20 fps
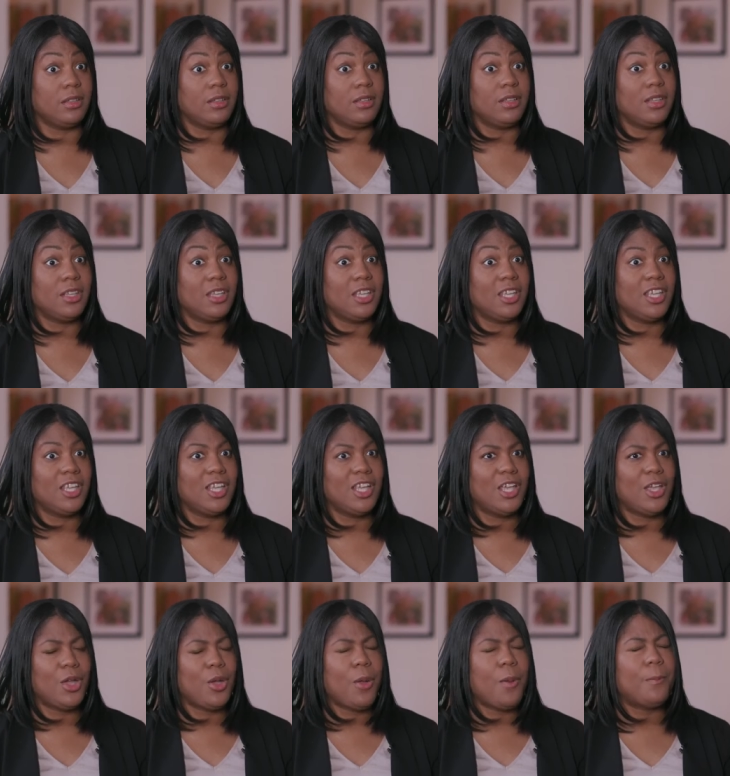Mm-hmm.
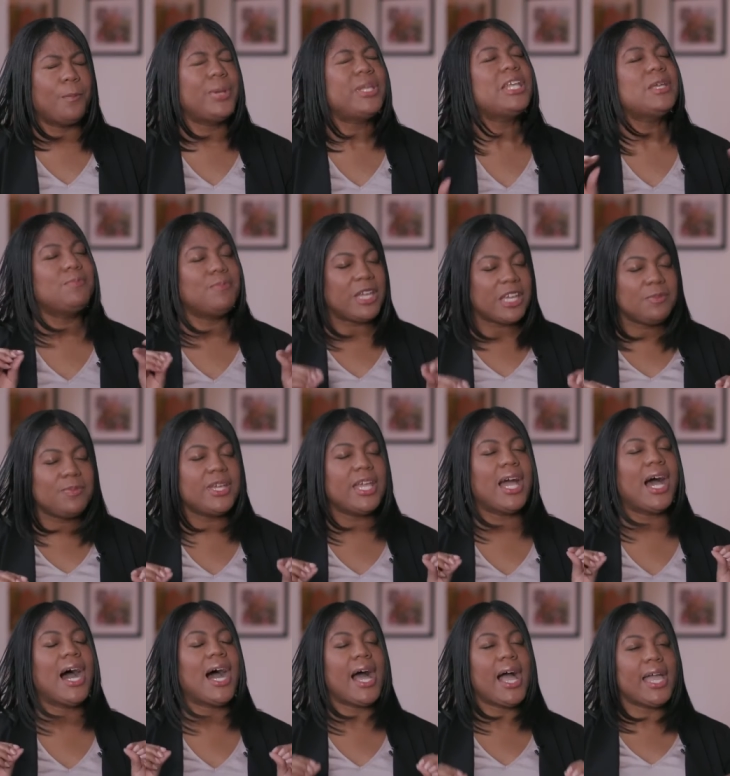But it made me
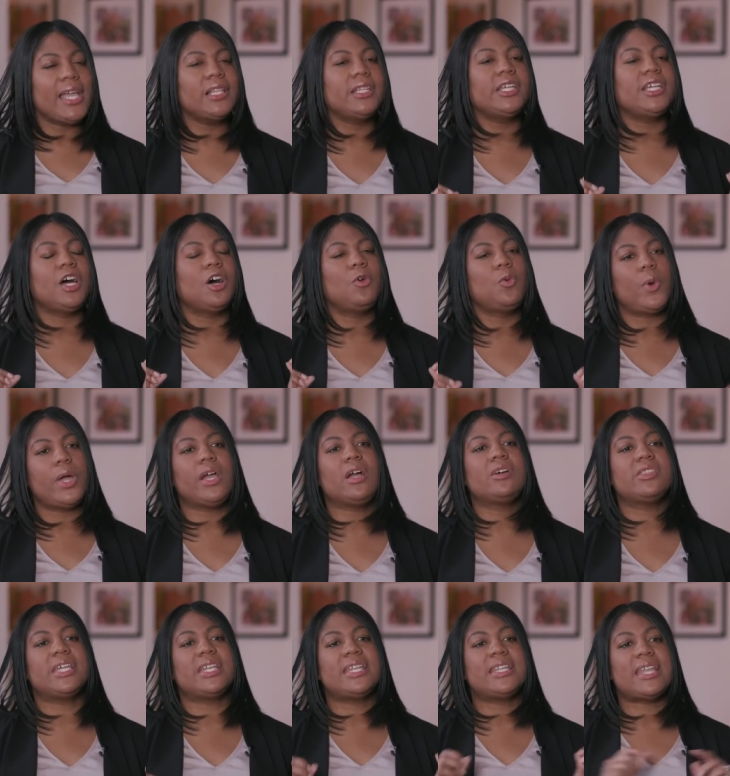highly aware
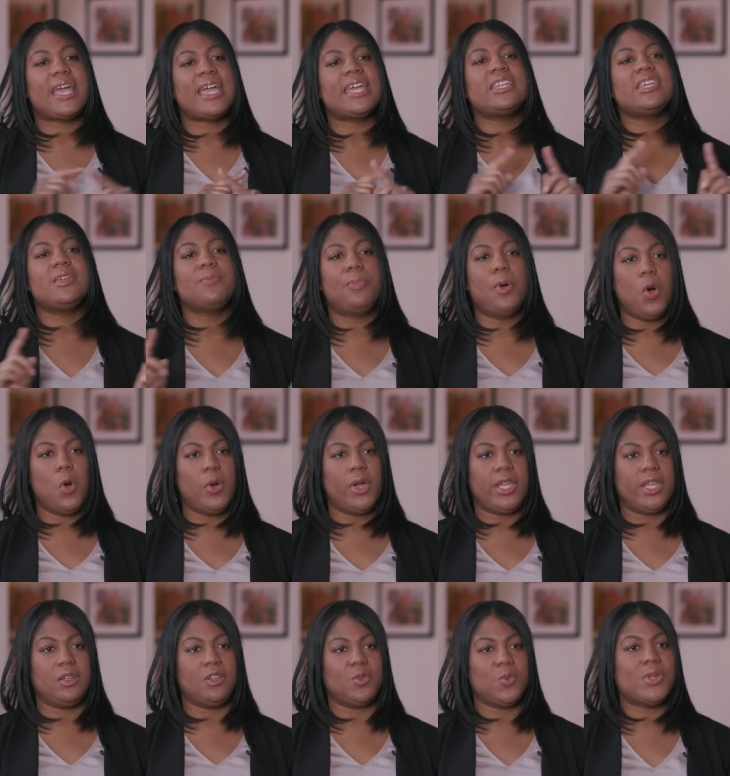that at any
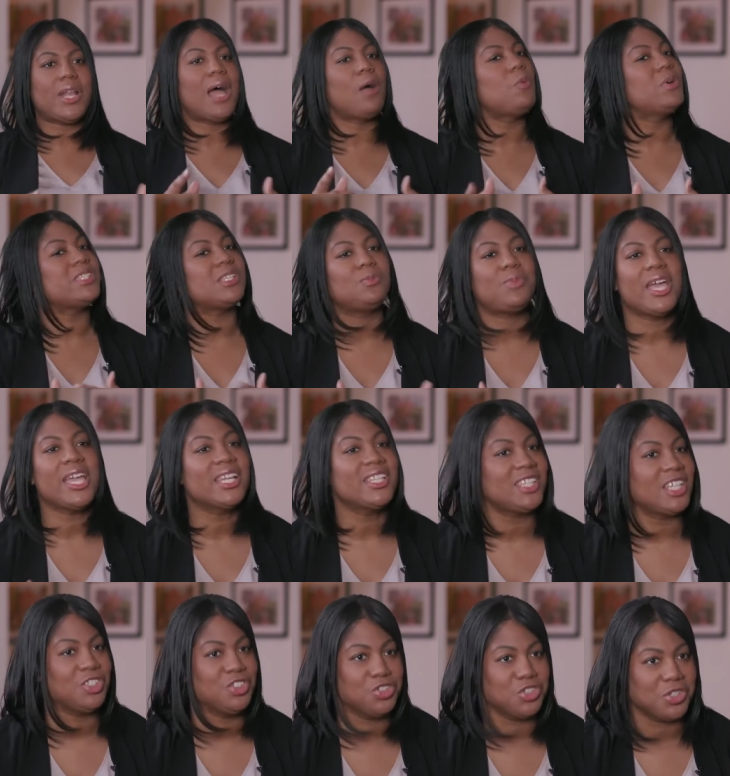point when I wasn't paying
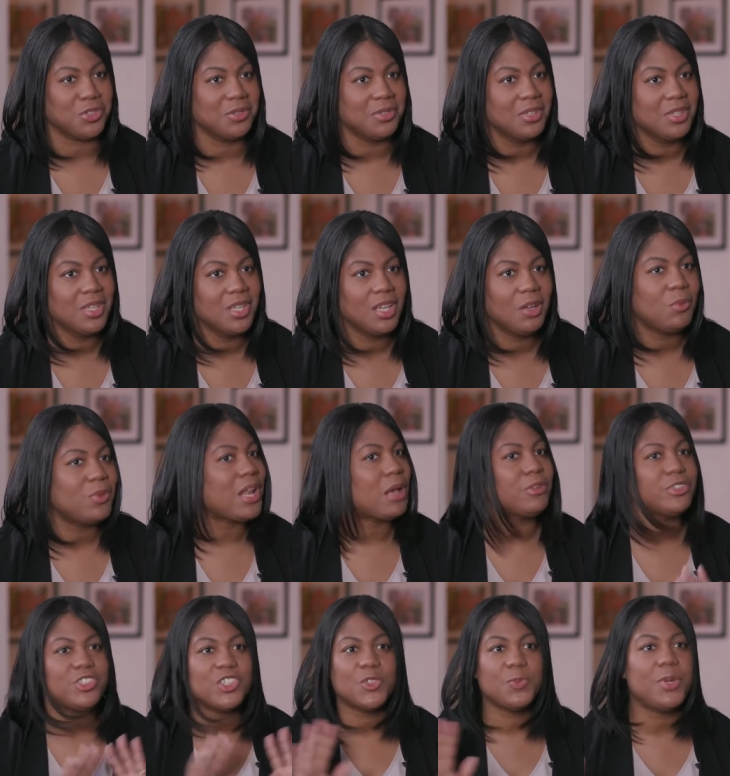attention, when I
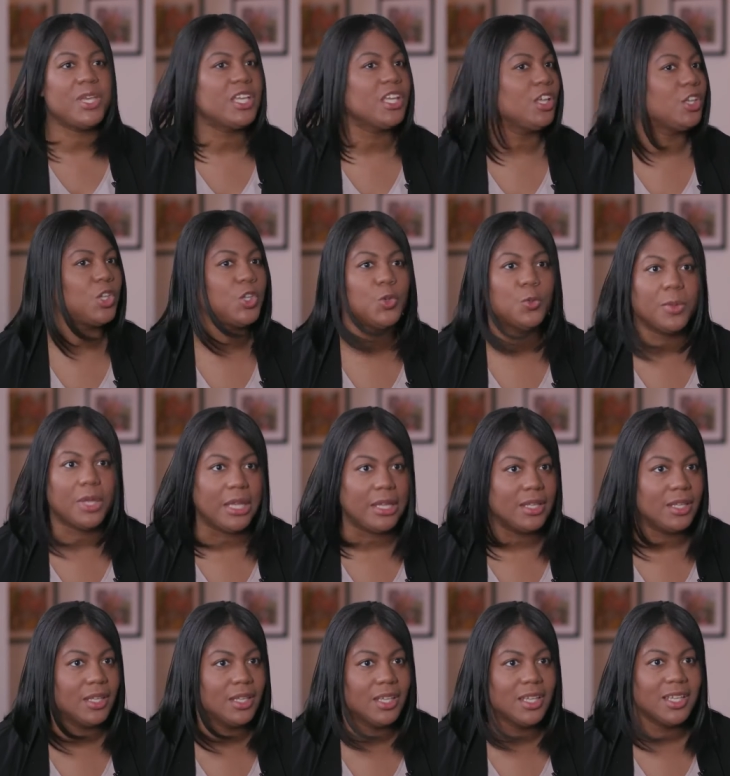was just being a
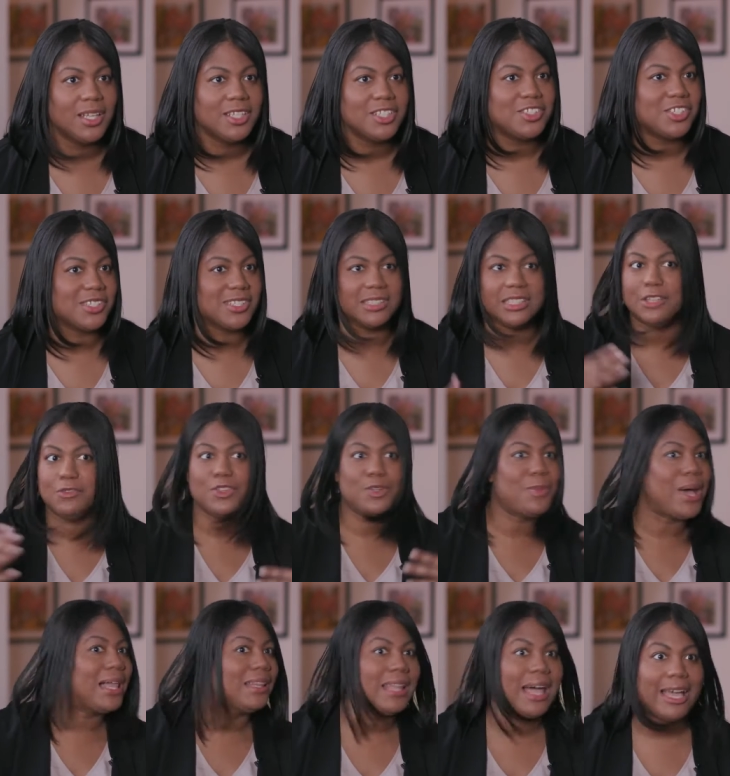human, just living
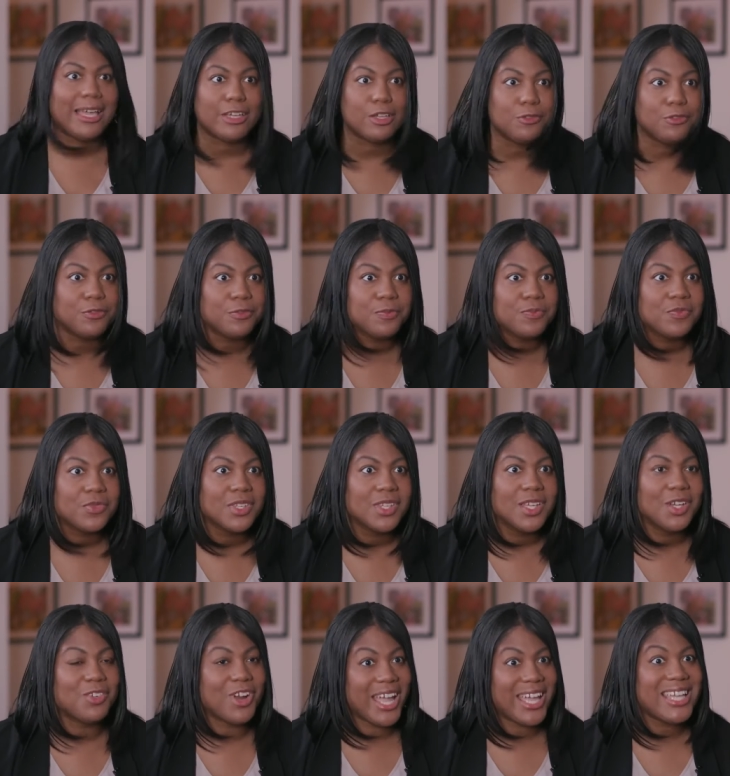my life, right,
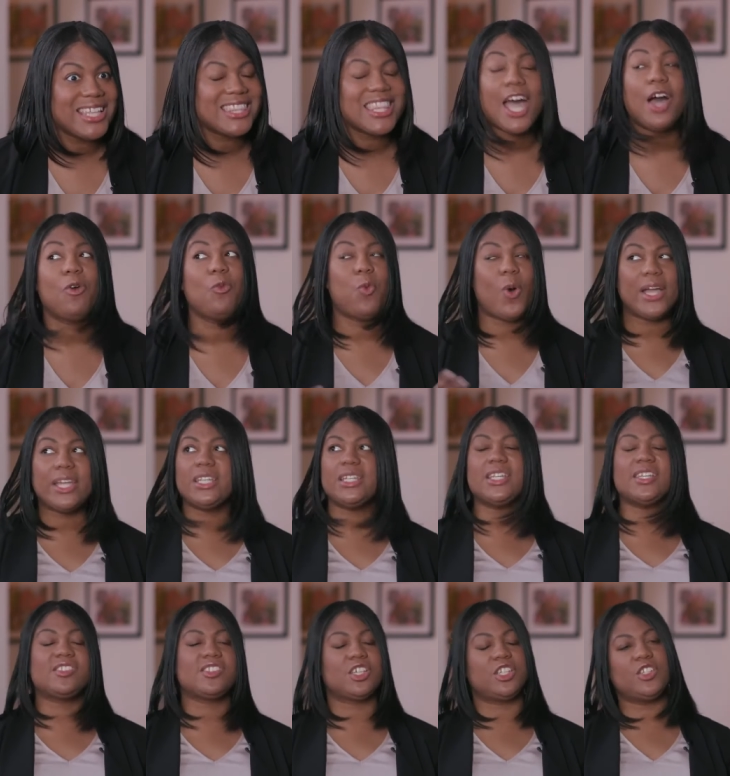right that
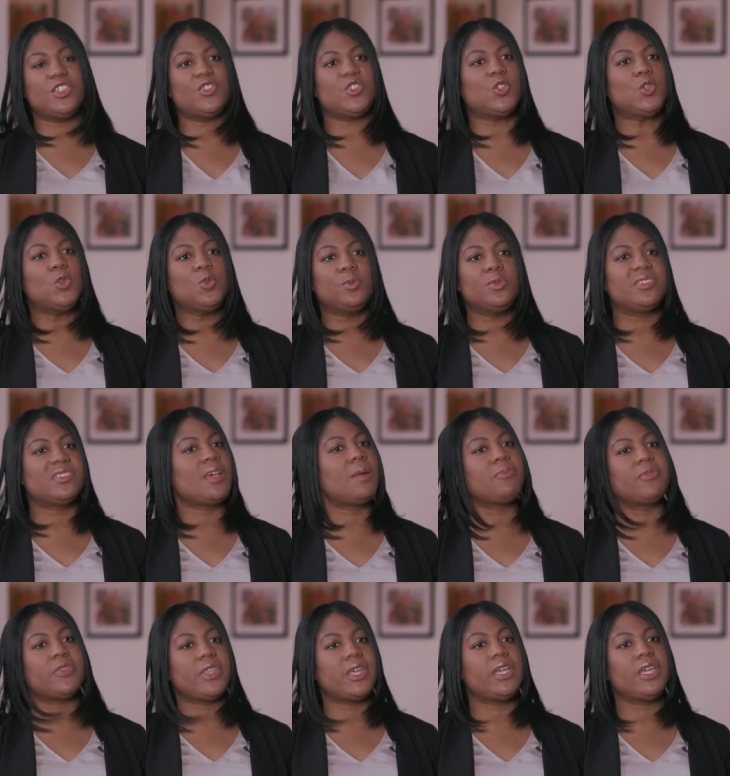whiteness could assume
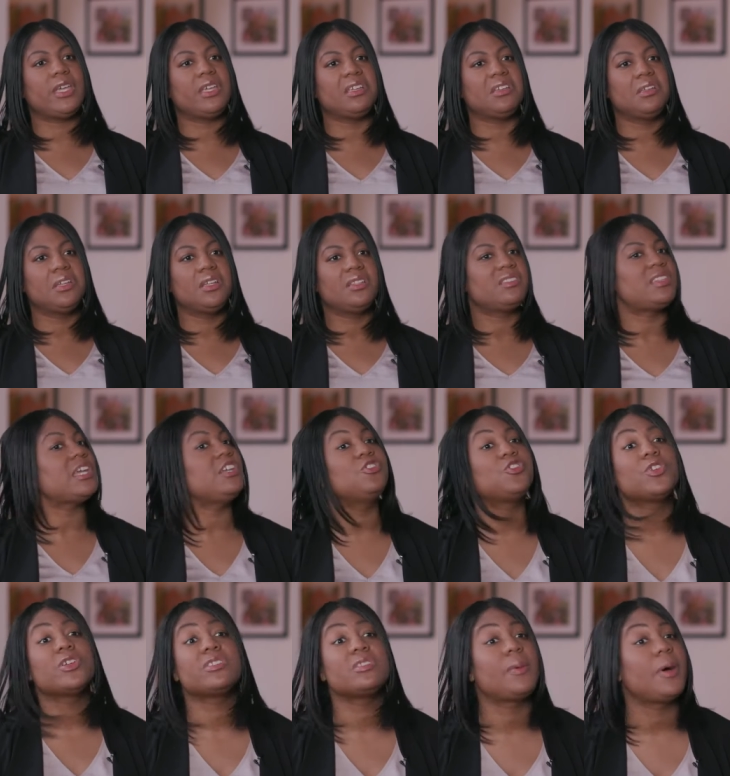something
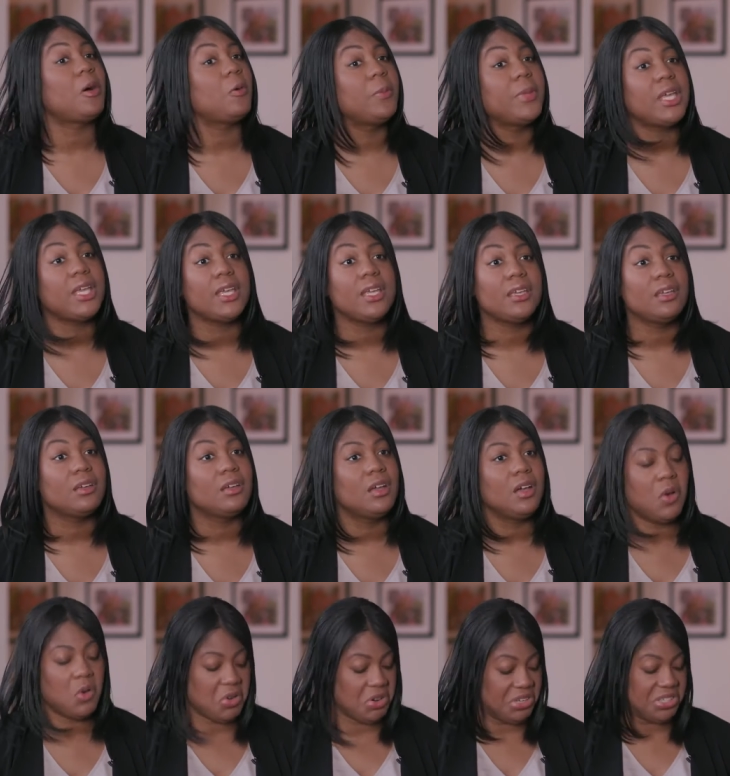dangerous about me
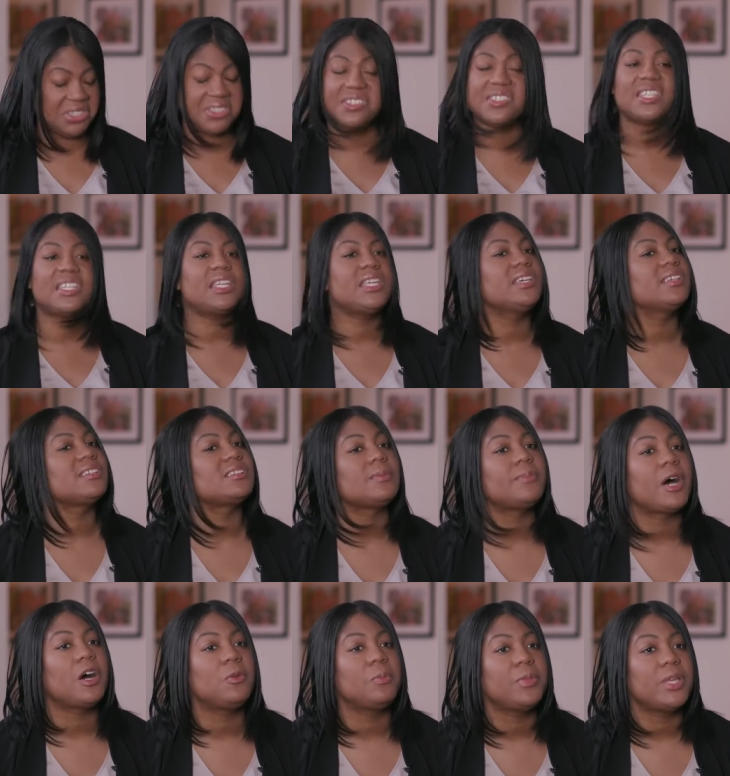or insidious
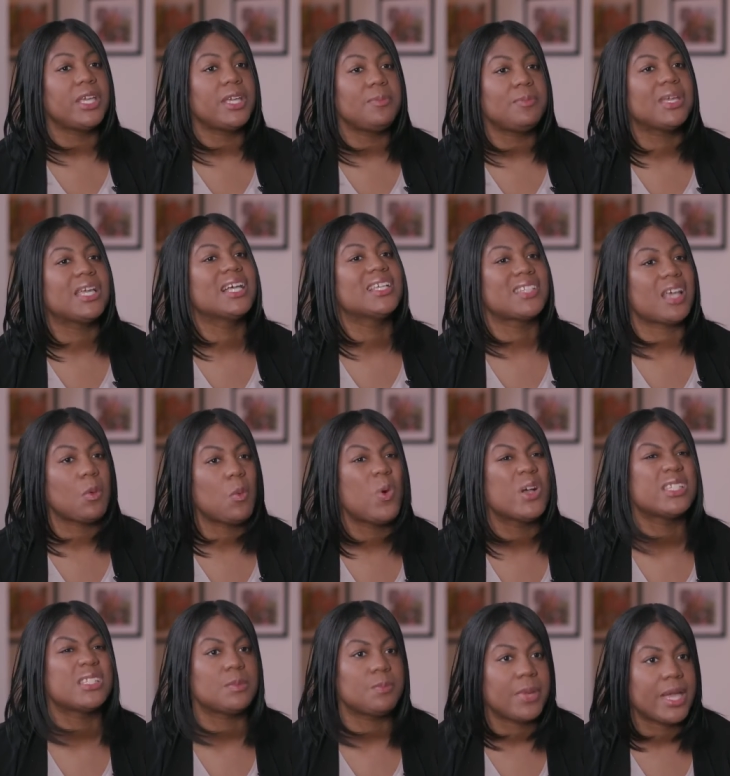about me because I
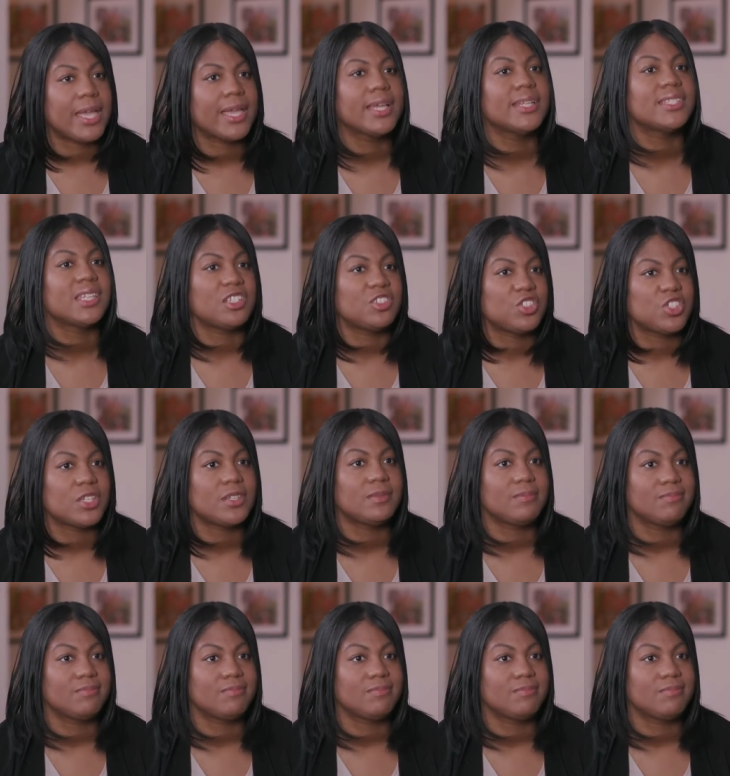wasn't paying attention.